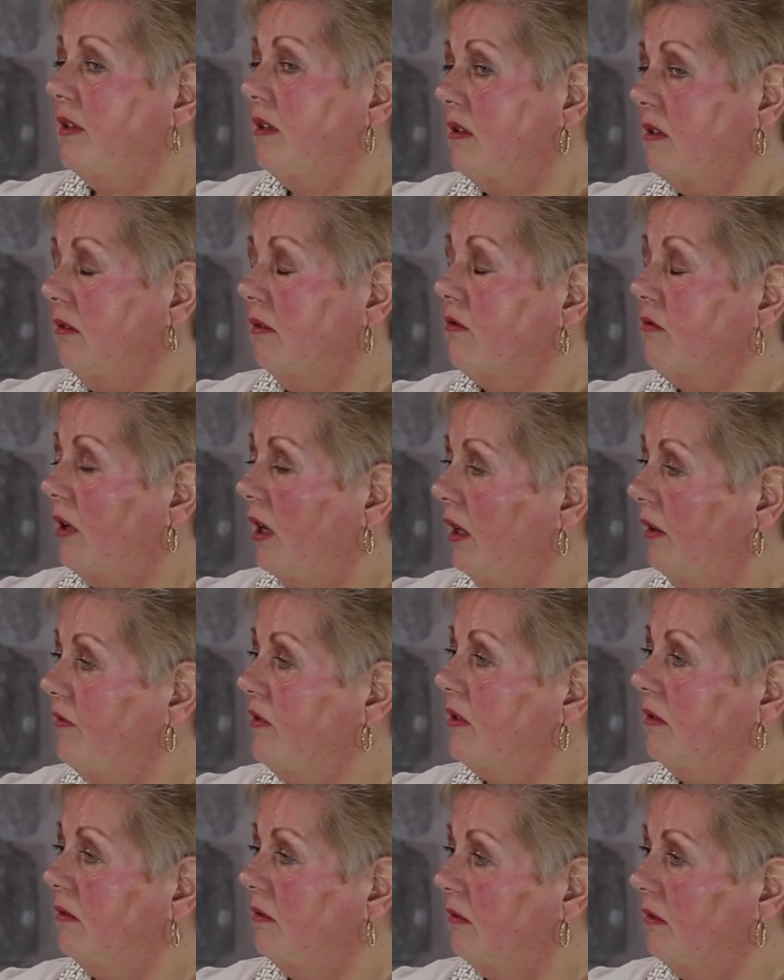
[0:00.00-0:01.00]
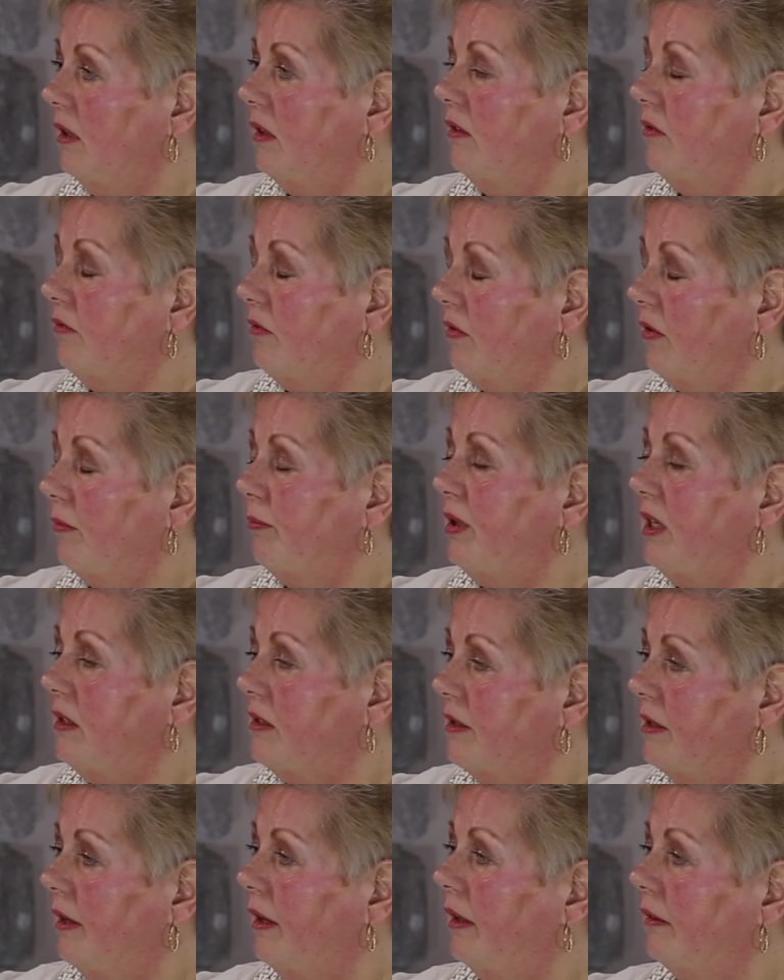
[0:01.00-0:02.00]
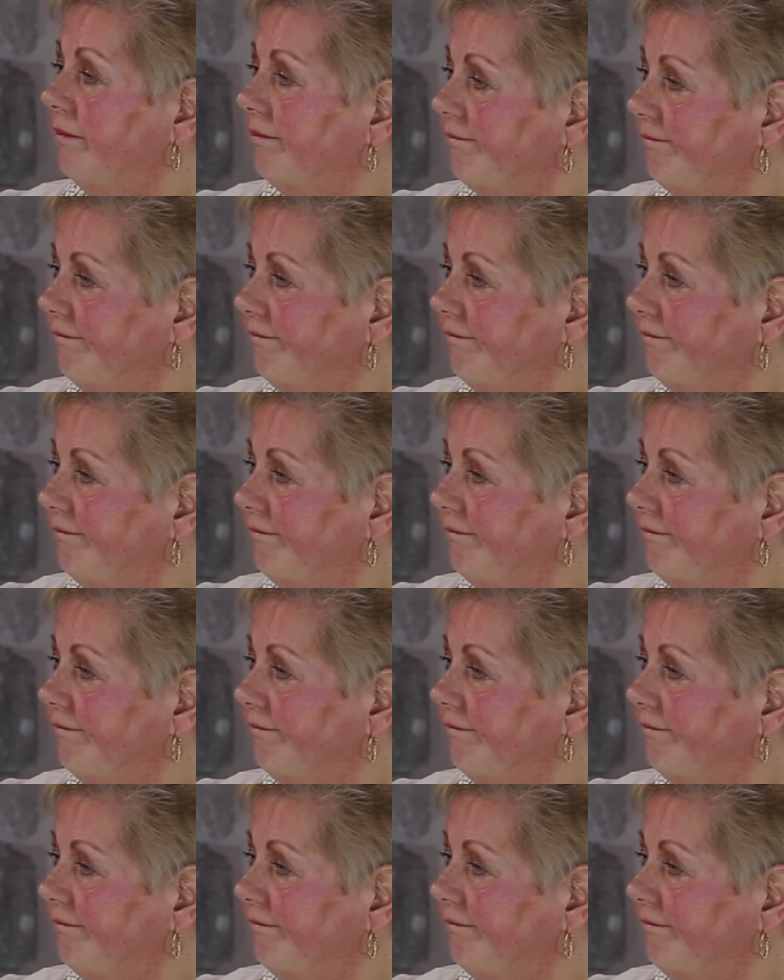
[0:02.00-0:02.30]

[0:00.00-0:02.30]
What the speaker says: And he still drives and competes today.